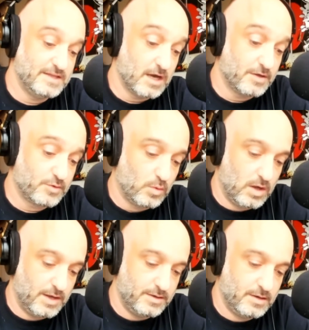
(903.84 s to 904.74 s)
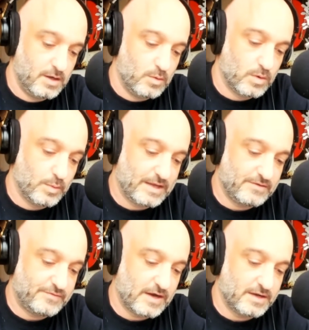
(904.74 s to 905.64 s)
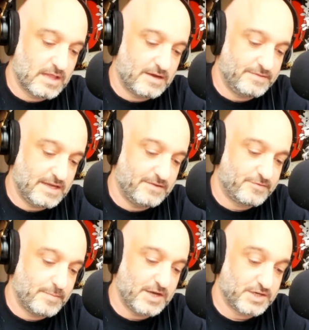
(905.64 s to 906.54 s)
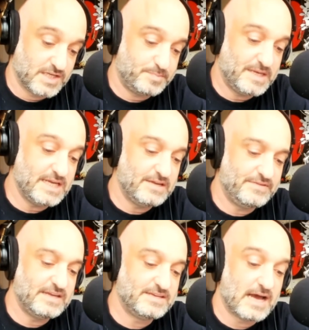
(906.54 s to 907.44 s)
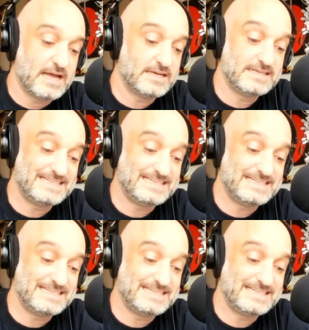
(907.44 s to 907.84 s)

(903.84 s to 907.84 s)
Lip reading: And the other one where we can find information is pev.dev.